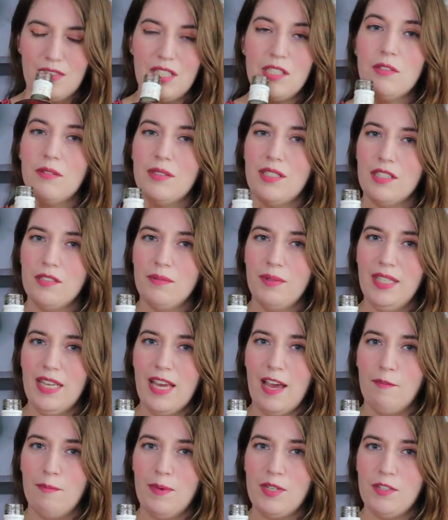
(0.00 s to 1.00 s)
It doesn't really
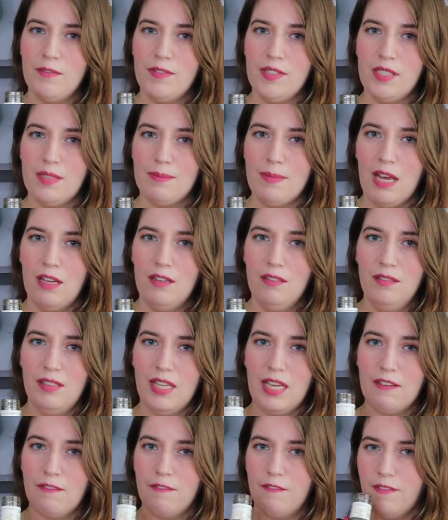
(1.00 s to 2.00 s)
have much of a smell,
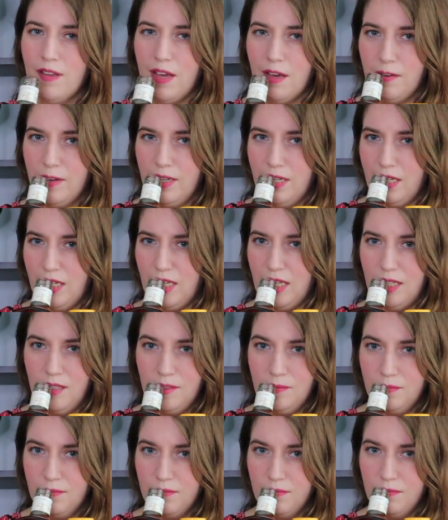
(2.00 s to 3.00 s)
like
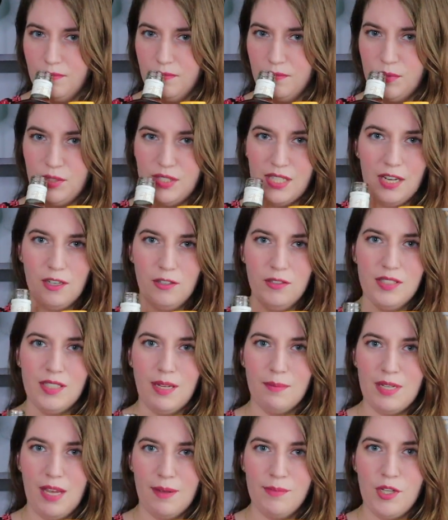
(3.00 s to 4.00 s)
very subtle.
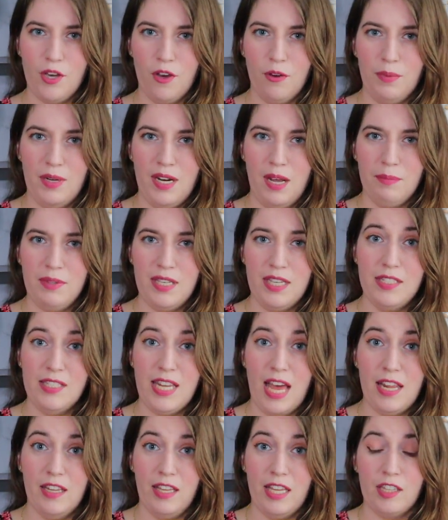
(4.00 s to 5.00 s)
Sometimes you open up these
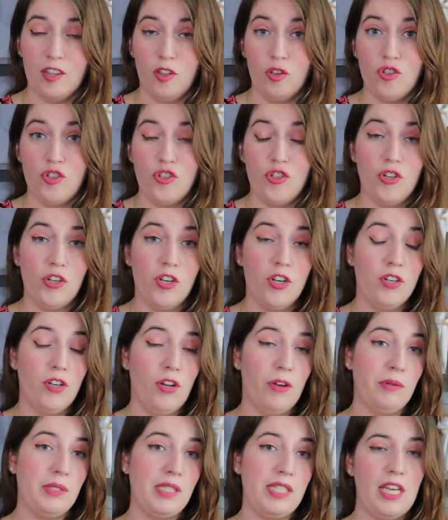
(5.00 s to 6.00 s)
and like the sugar
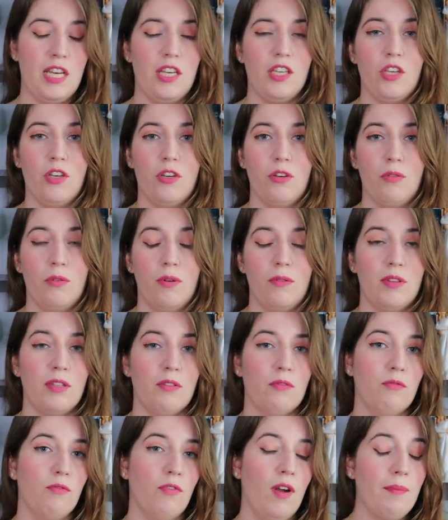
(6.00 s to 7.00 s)
notes hit you,
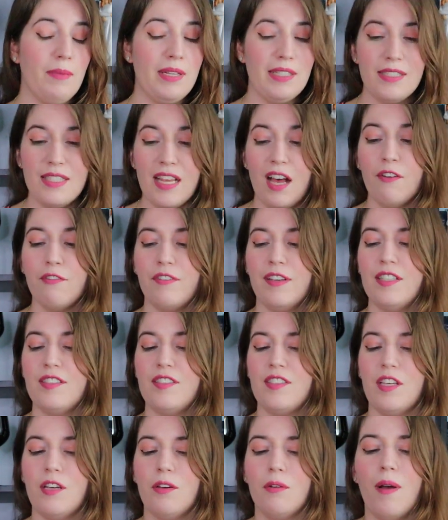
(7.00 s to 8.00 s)
the rum itself
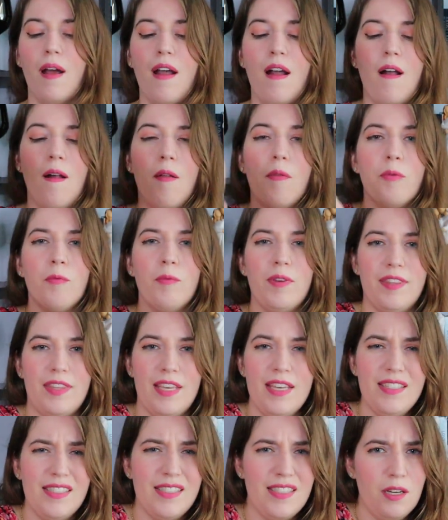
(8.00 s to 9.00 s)
hits you. With
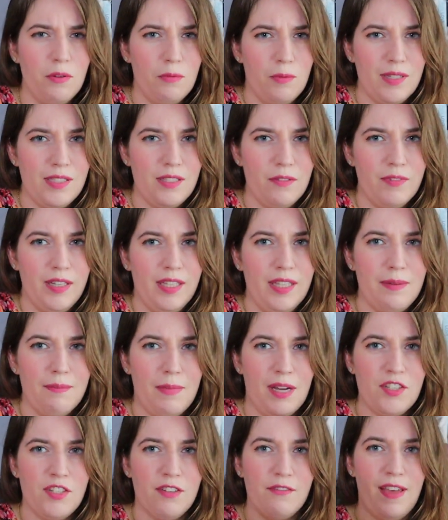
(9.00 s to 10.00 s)
this, there wasn't really
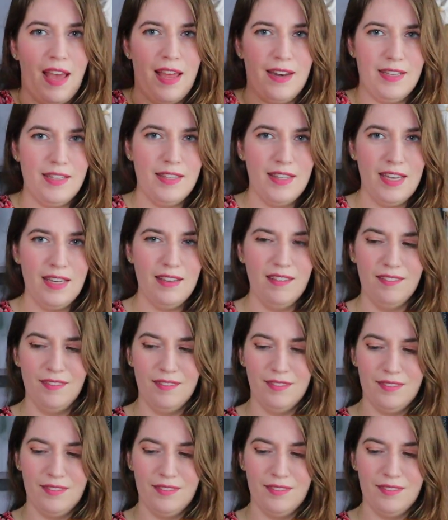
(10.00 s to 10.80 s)
much of anything.